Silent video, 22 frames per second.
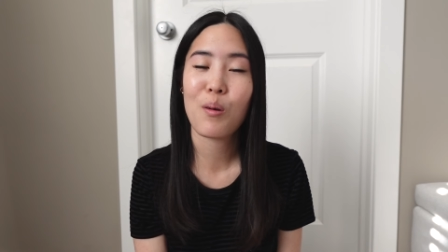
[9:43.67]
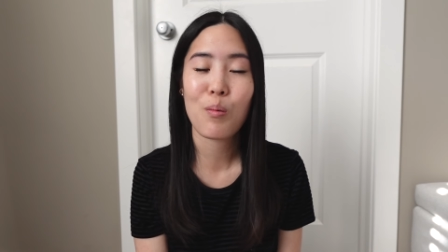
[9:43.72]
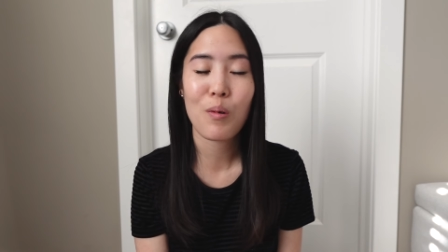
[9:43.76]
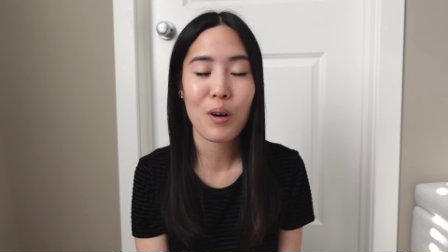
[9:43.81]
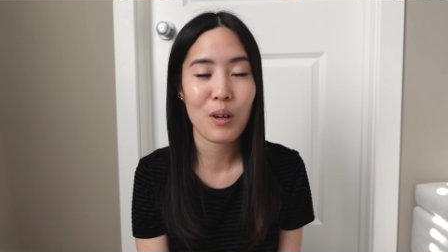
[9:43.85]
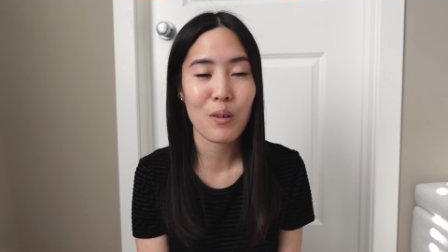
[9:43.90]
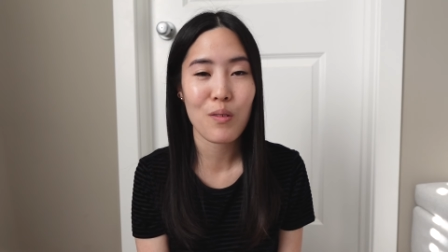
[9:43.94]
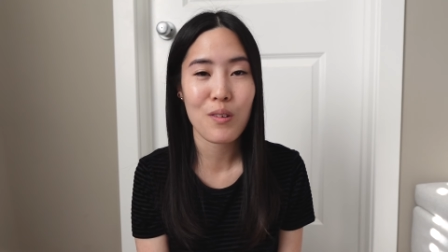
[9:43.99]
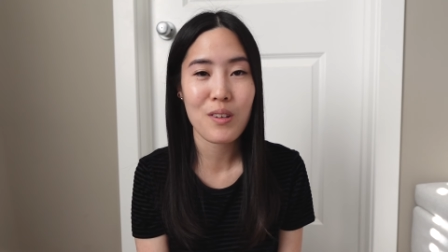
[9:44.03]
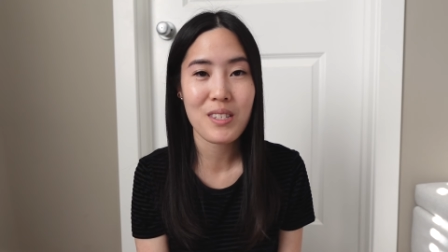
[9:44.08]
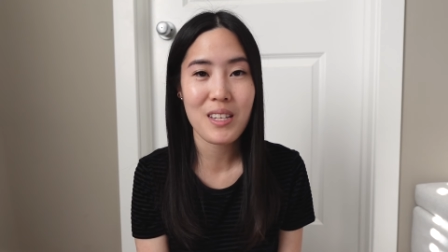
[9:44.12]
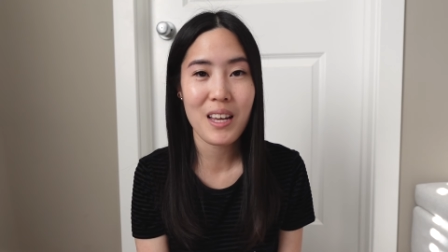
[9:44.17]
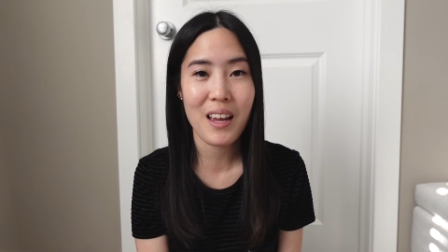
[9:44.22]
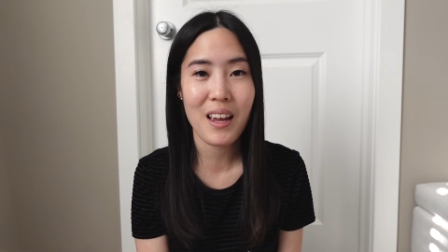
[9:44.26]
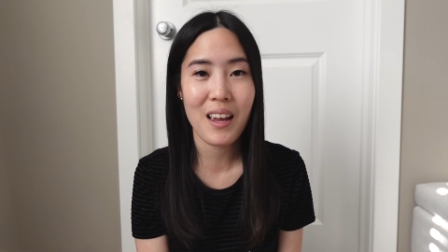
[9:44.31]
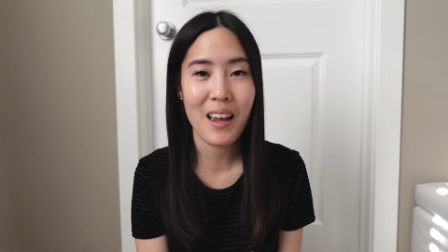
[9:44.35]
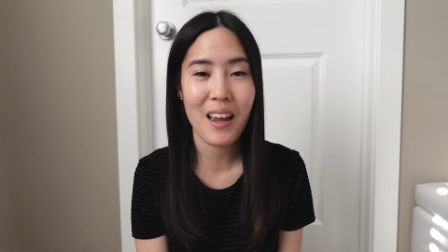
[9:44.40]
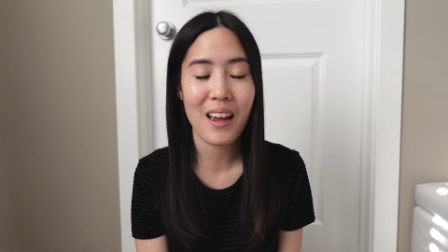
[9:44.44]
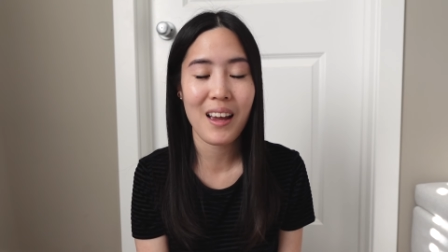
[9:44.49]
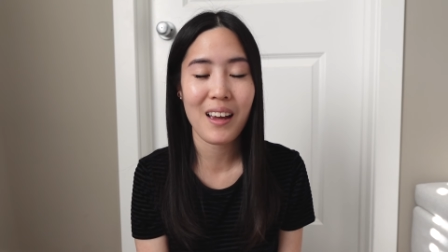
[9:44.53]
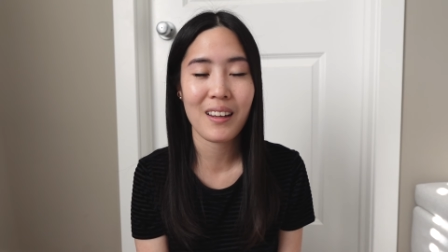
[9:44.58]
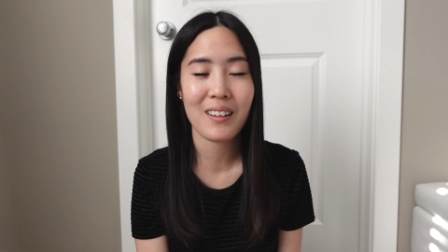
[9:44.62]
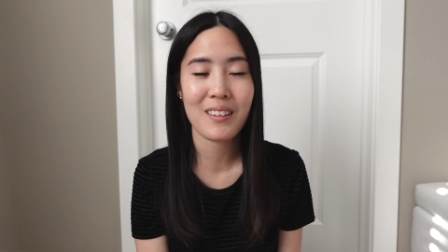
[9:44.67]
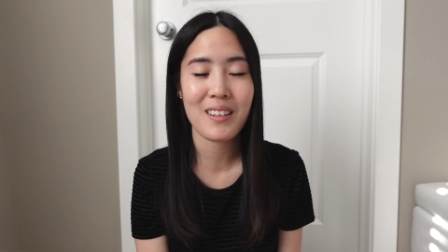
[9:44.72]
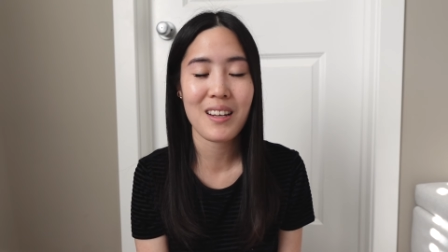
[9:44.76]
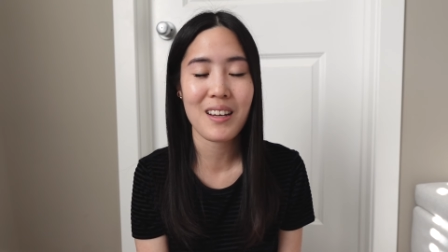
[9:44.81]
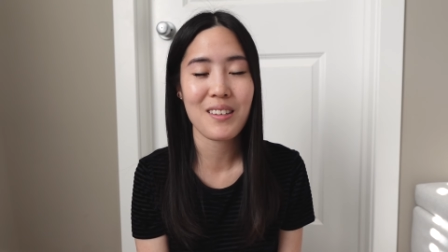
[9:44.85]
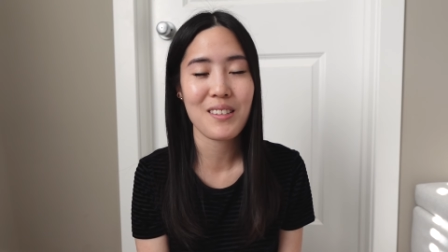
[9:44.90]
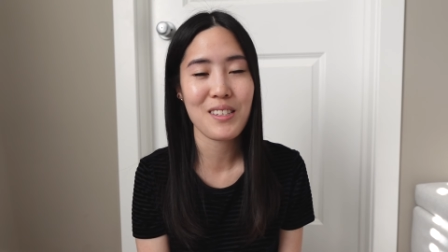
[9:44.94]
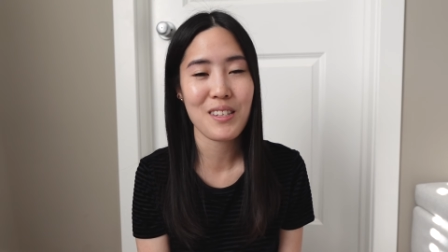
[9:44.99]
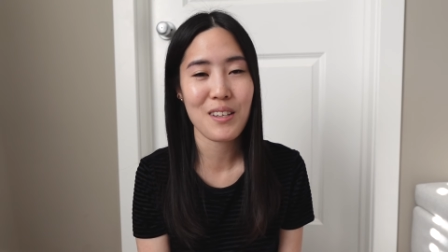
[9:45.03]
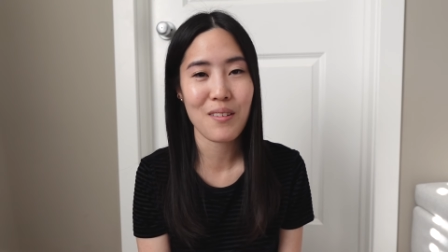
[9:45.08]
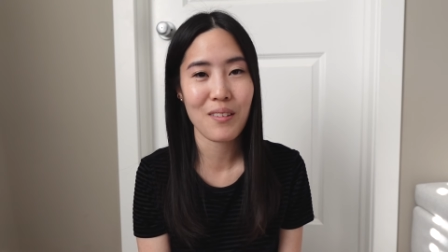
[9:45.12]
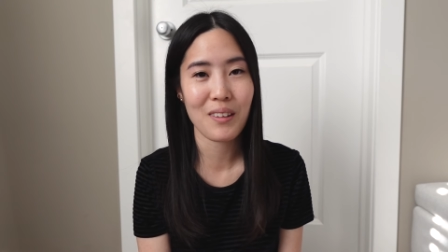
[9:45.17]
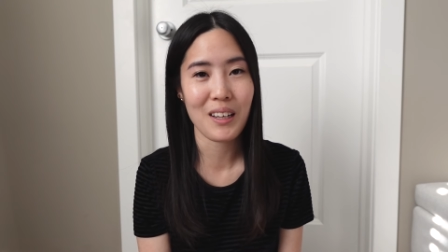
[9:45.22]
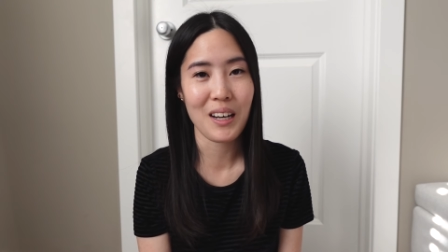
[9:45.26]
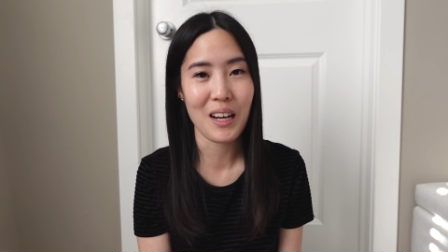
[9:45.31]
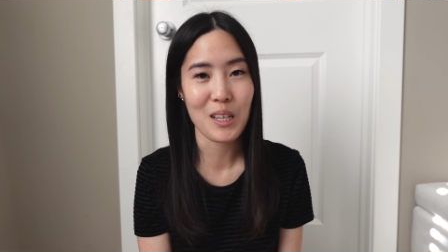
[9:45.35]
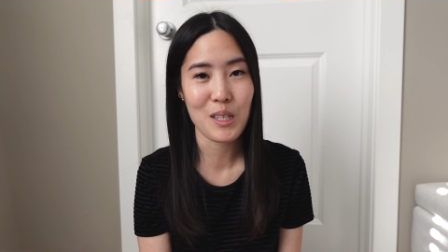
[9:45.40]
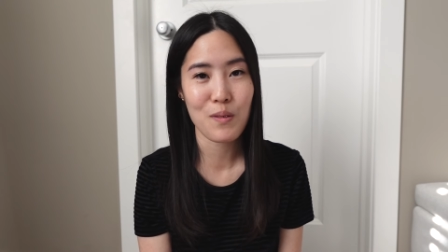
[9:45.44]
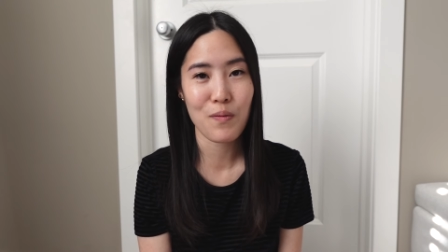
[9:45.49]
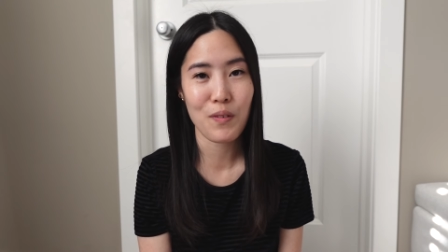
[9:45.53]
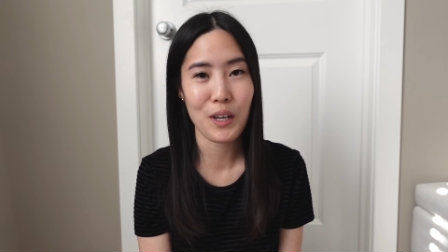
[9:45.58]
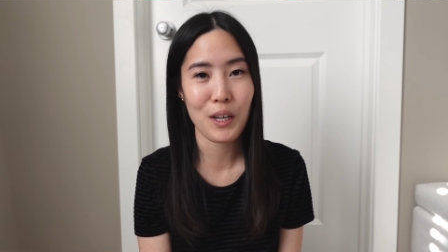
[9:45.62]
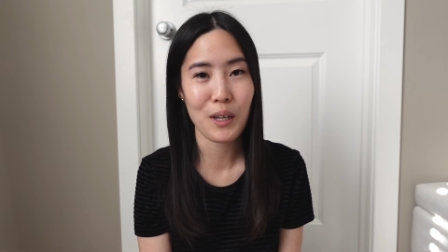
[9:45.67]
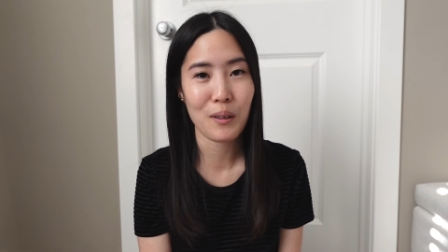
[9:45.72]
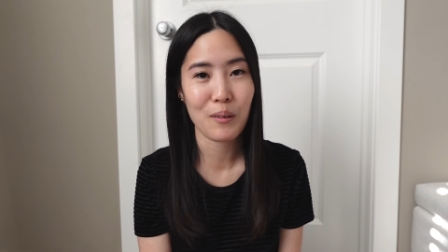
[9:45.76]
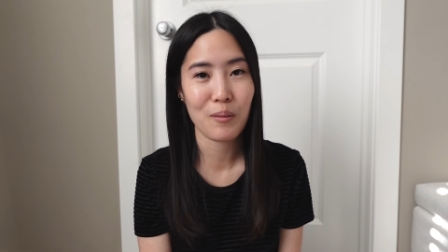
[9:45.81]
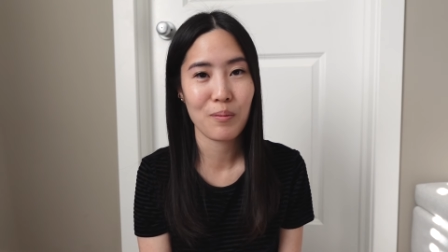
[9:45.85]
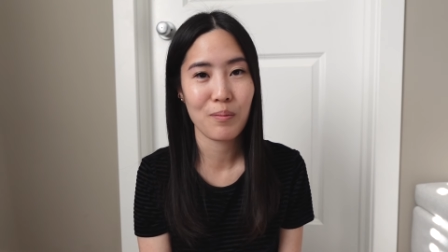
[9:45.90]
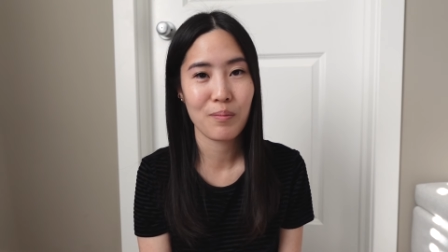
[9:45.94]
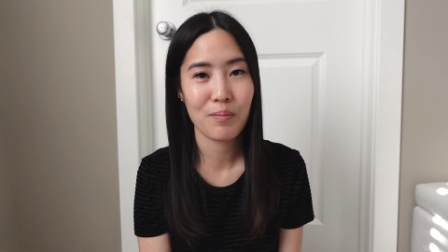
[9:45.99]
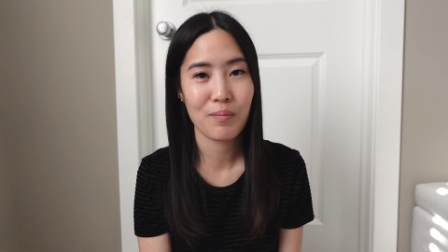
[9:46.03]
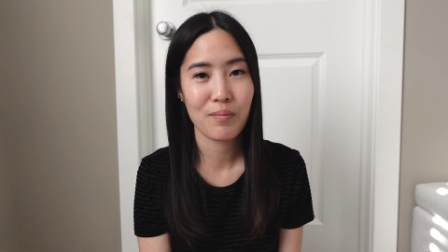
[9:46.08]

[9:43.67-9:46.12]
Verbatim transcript: wonderful day and I'll see you in the next video.